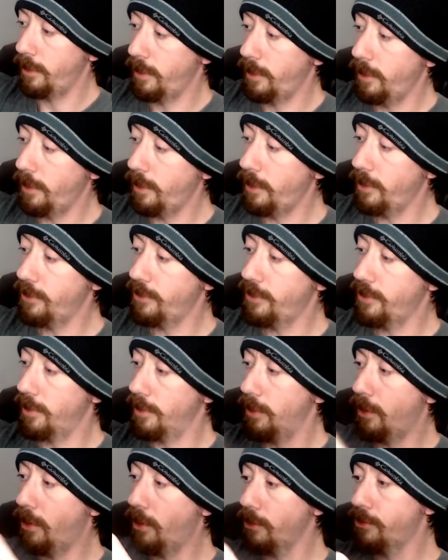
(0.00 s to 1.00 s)
it is
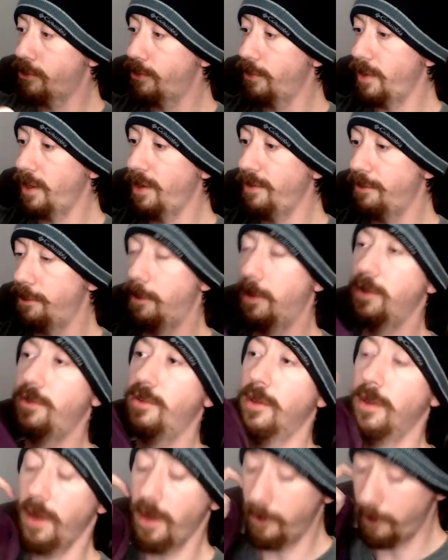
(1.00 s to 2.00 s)
long sleeve, but it's
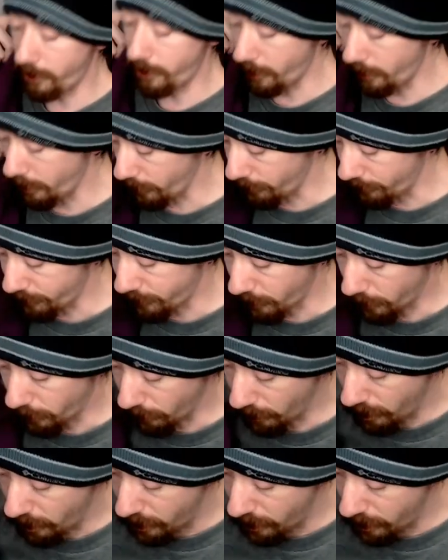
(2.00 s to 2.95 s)
a lighter material, so